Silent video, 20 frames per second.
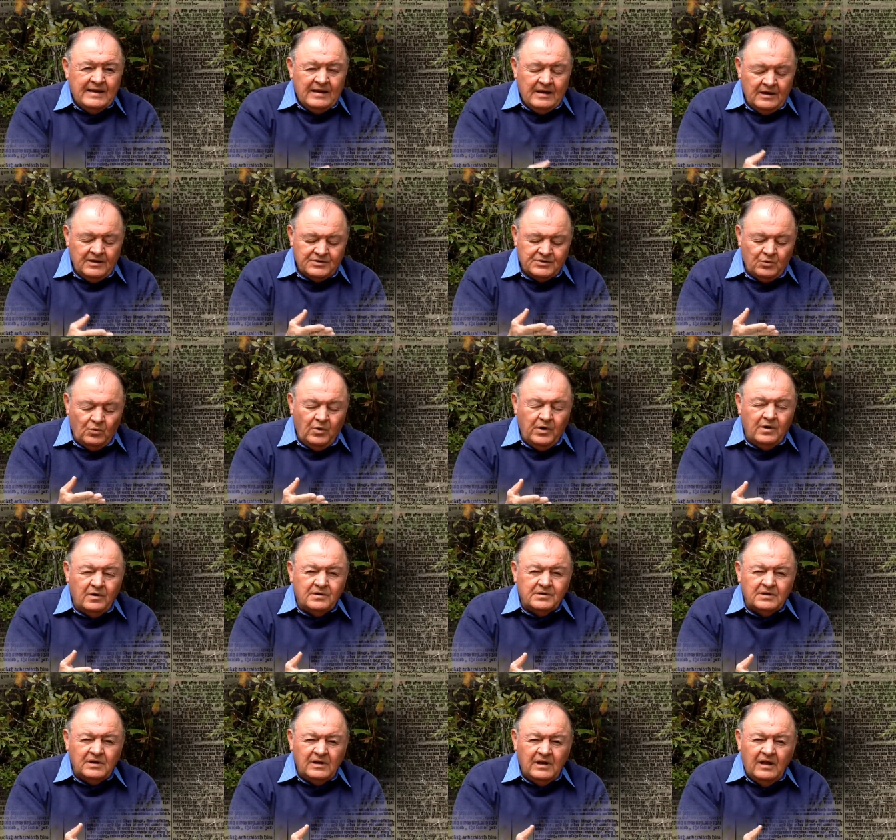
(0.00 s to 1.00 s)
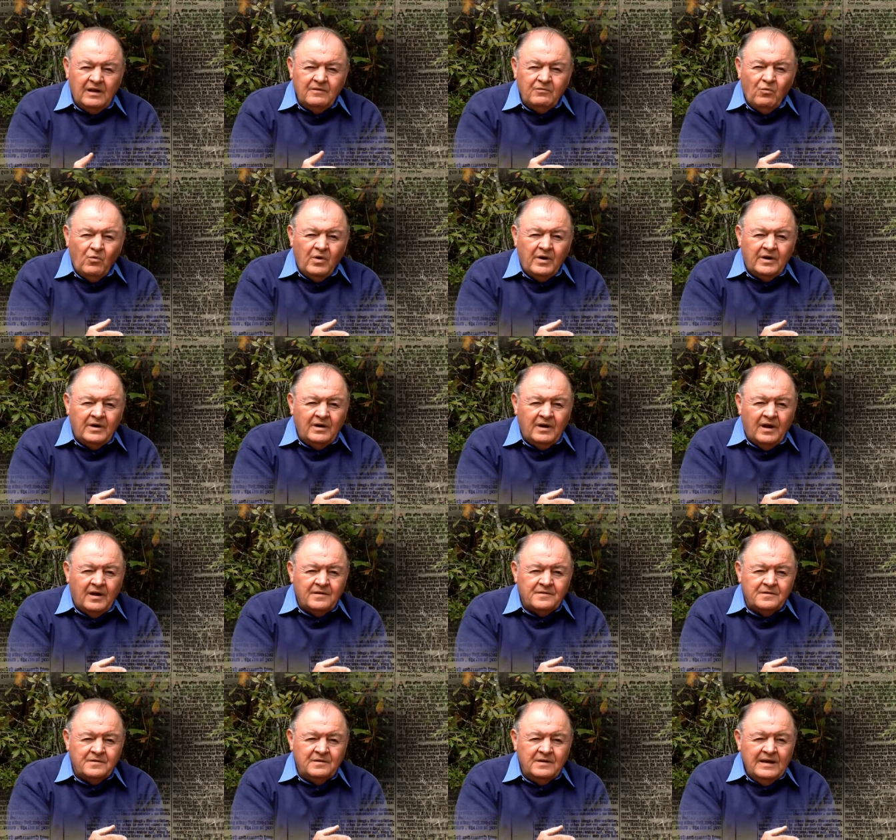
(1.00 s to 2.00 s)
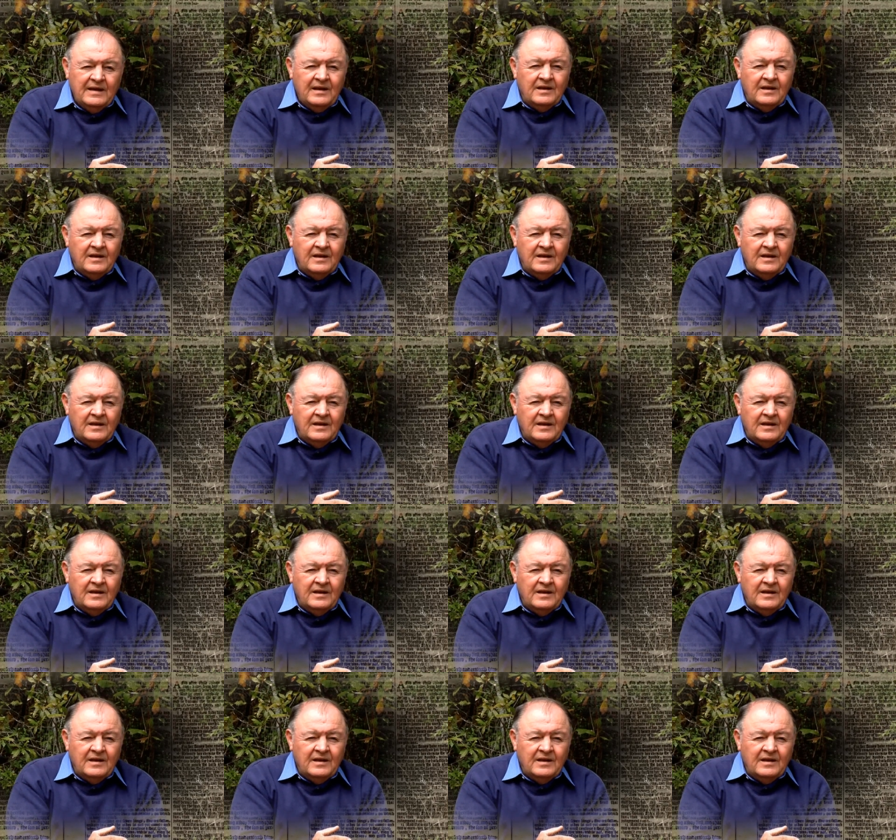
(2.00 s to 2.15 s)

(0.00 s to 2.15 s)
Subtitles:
is that we are to love one another